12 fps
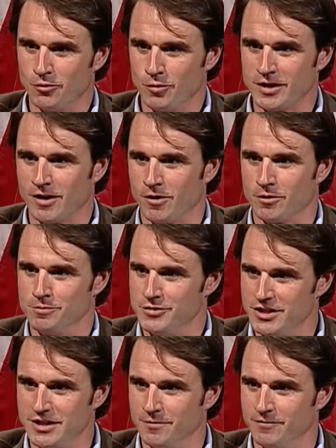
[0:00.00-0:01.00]
we called them
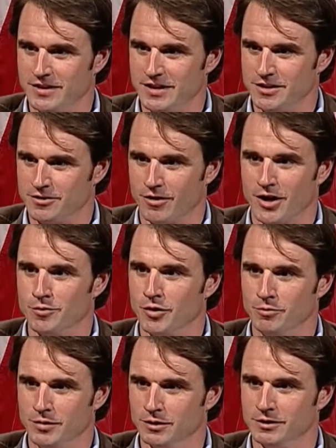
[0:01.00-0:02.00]
GMVs, ground
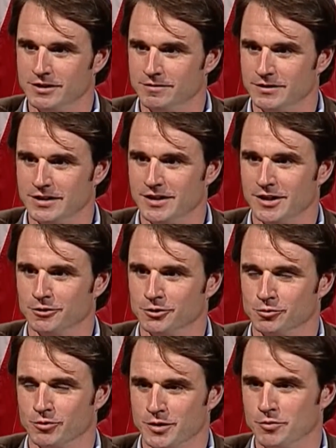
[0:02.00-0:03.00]
mobility
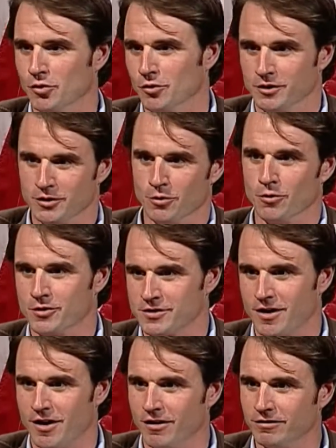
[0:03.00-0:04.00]
vehicles, where you pull the doors
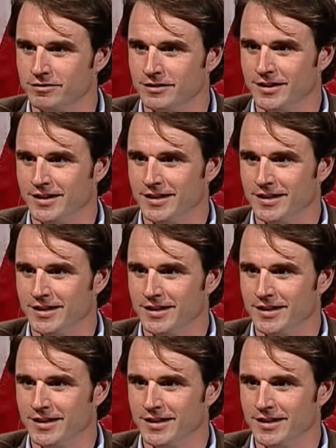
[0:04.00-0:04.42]
off,